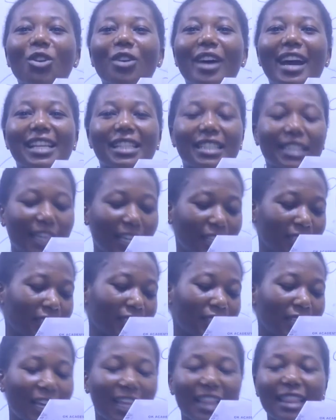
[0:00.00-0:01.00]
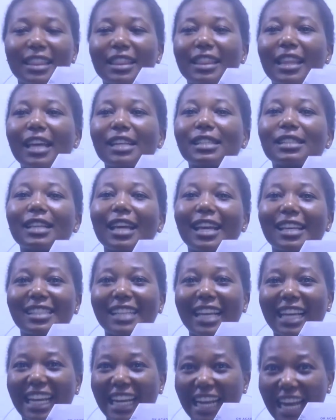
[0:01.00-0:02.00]
right, kids. This is a
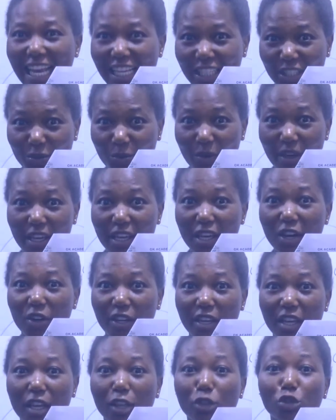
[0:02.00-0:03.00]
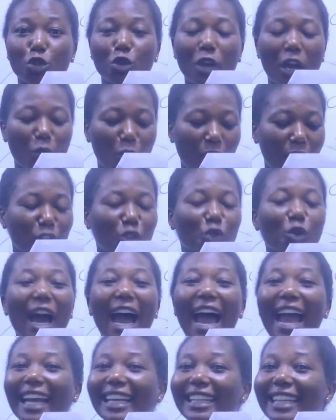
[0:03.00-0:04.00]
classwork, okay? So you are going to
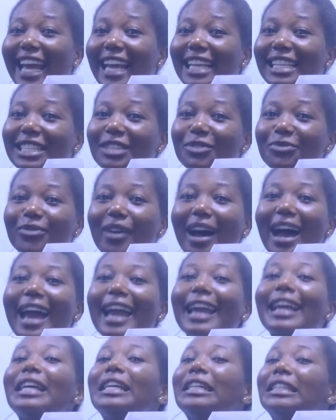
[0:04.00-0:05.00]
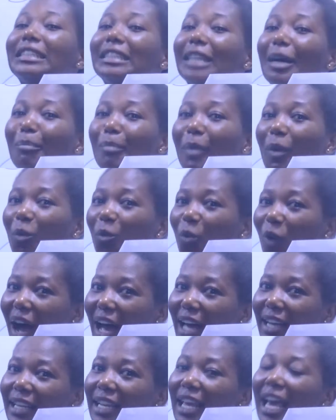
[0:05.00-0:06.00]
identify number
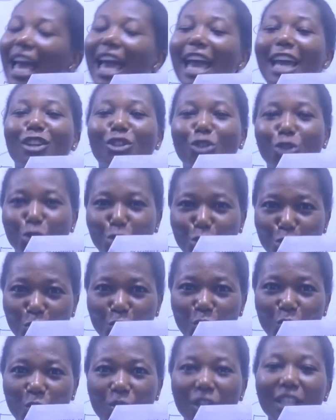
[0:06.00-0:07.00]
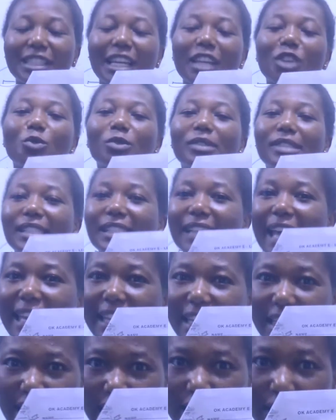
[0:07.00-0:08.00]
one and two. Then you
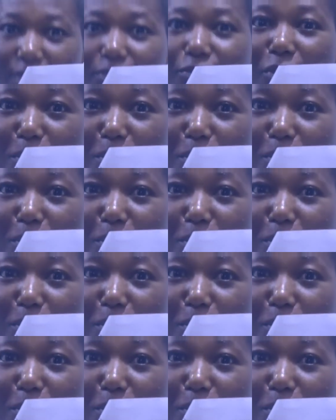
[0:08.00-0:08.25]
circle it for